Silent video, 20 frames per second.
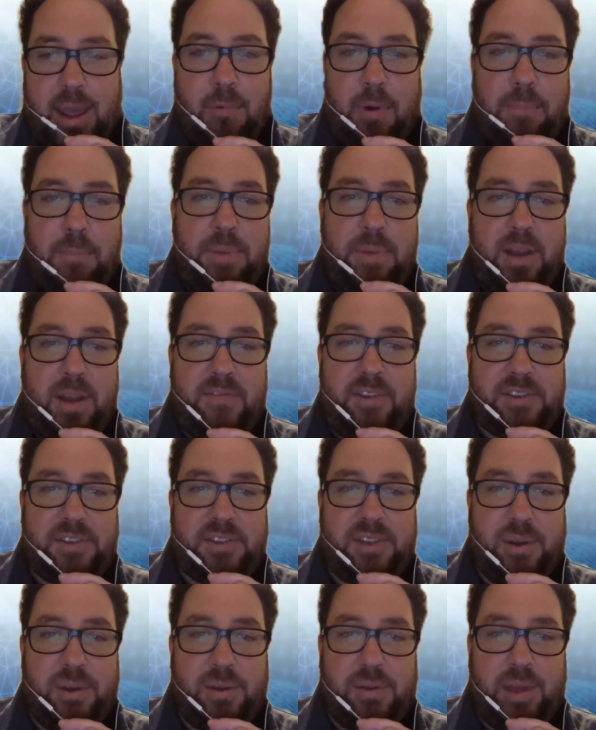benefits do
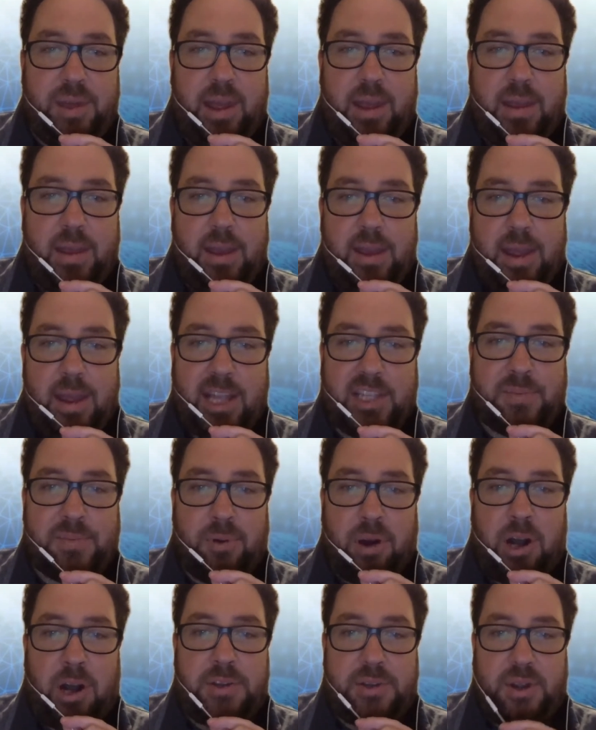you think it's
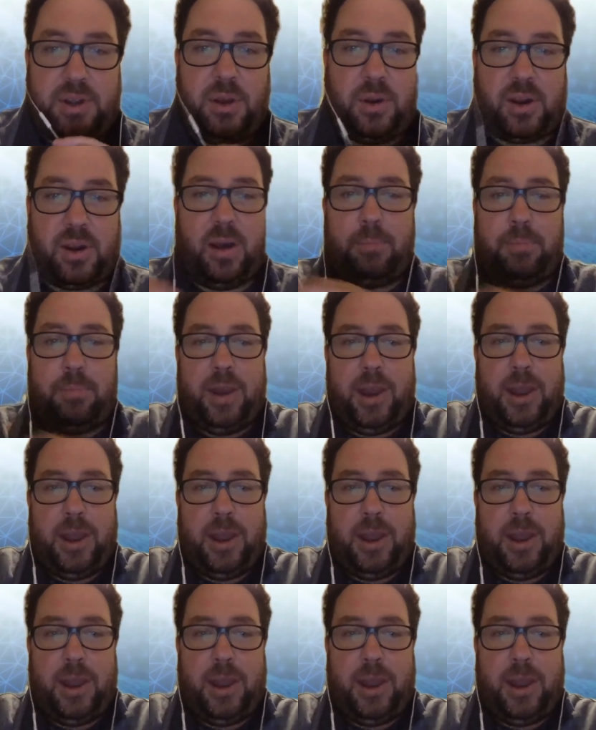brought to your company?